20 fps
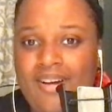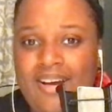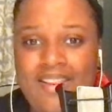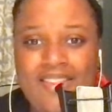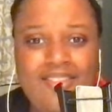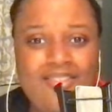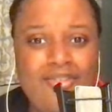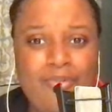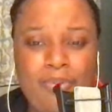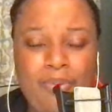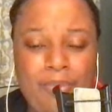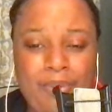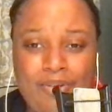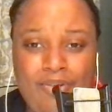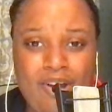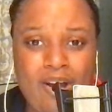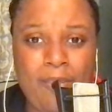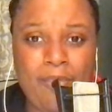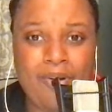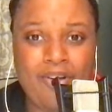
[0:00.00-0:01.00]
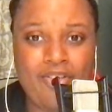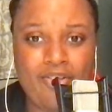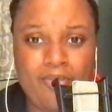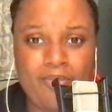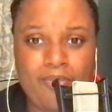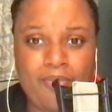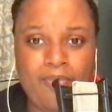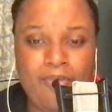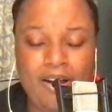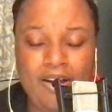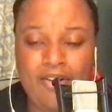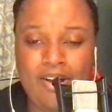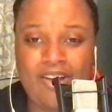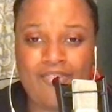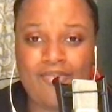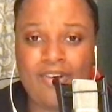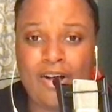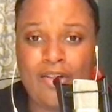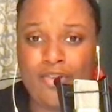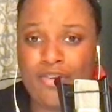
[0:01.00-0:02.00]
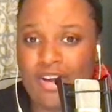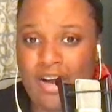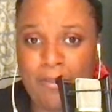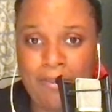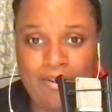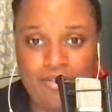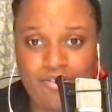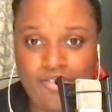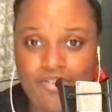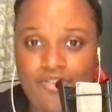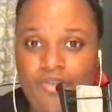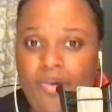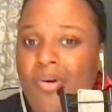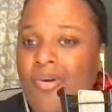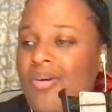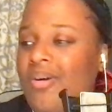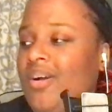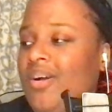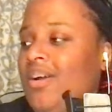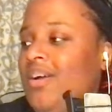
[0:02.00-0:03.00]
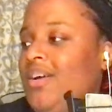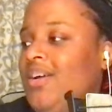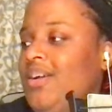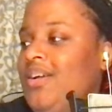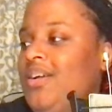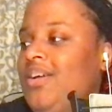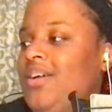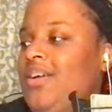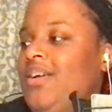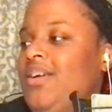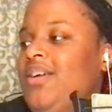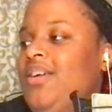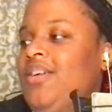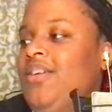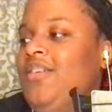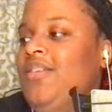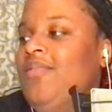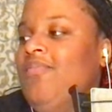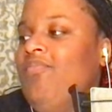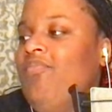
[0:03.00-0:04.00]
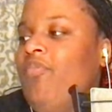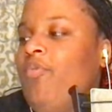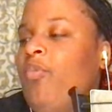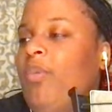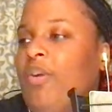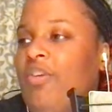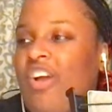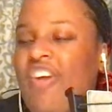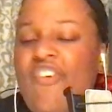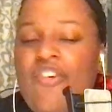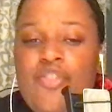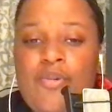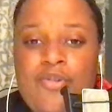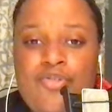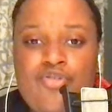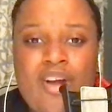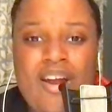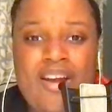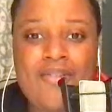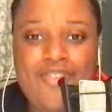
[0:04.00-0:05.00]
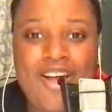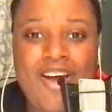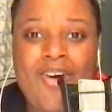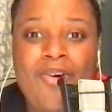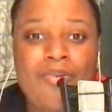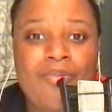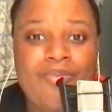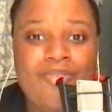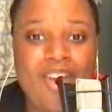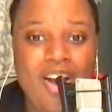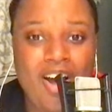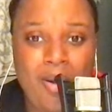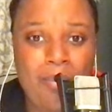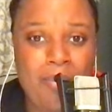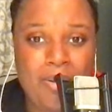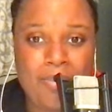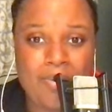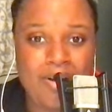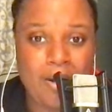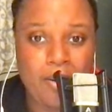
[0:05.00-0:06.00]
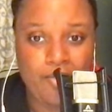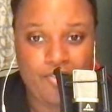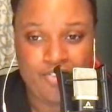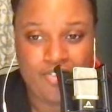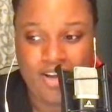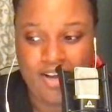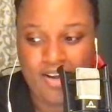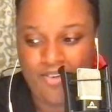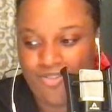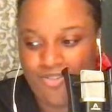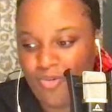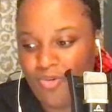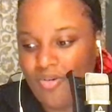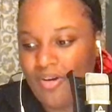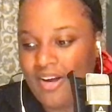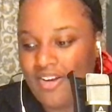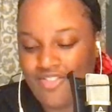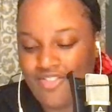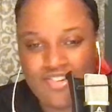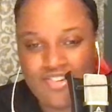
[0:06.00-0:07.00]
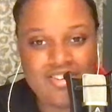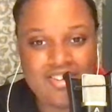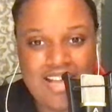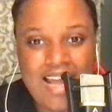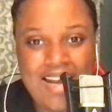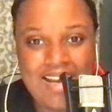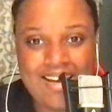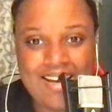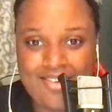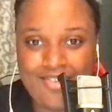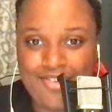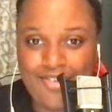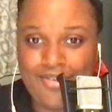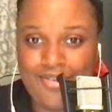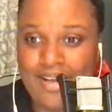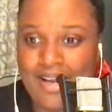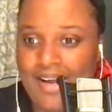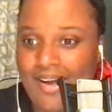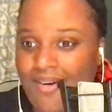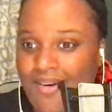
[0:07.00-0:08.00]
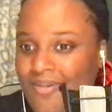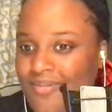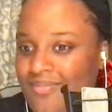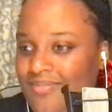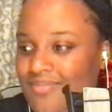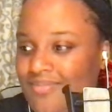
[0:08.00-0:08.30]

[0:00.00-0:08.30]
I think this is what my grandfather, God rest his soul. So my grandfather was trying to tell me when I was in high school. I just didn't get it until now.